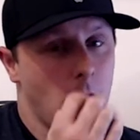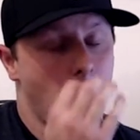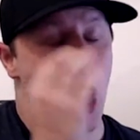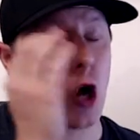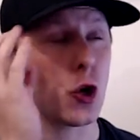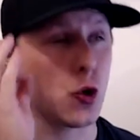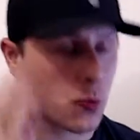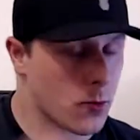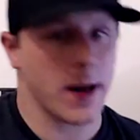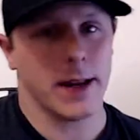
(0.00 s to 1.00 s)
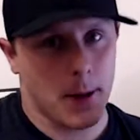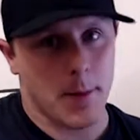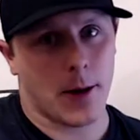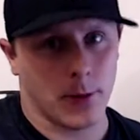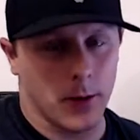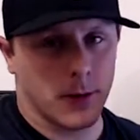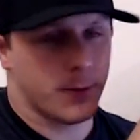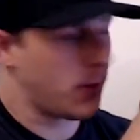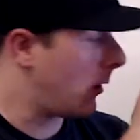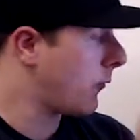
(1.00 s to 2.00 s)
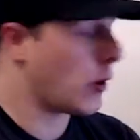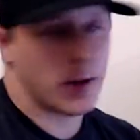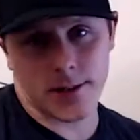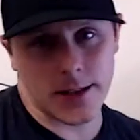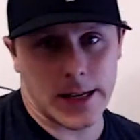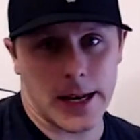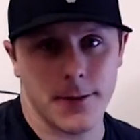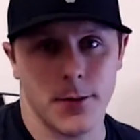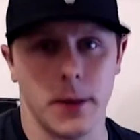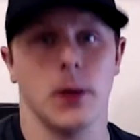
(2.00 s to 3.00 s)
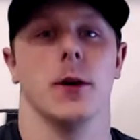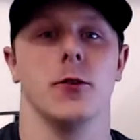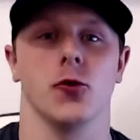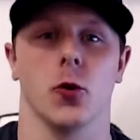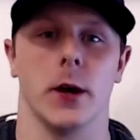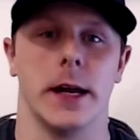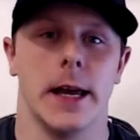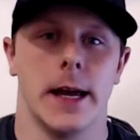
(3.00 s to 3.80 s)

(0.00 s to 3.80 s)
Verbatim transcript: a great amount of, of goodies in here for me to enjoy.